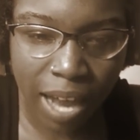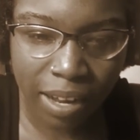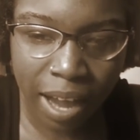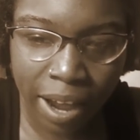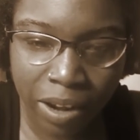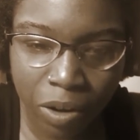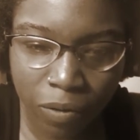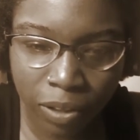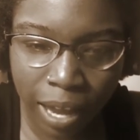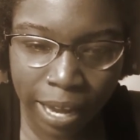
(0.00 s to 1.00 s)
kind
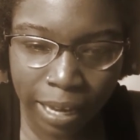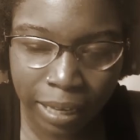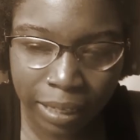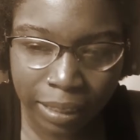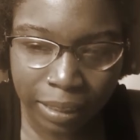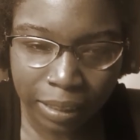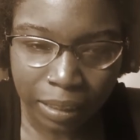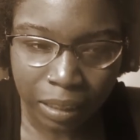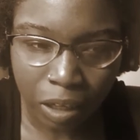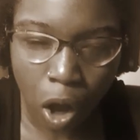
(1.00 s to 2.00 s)
of like
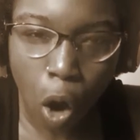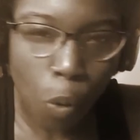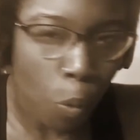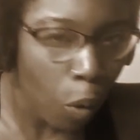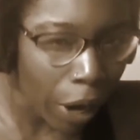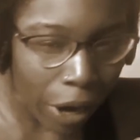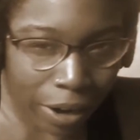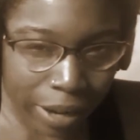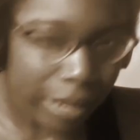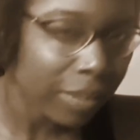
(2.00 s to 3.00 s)

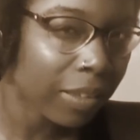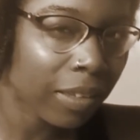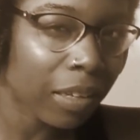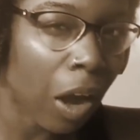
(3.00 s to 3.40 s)
awareness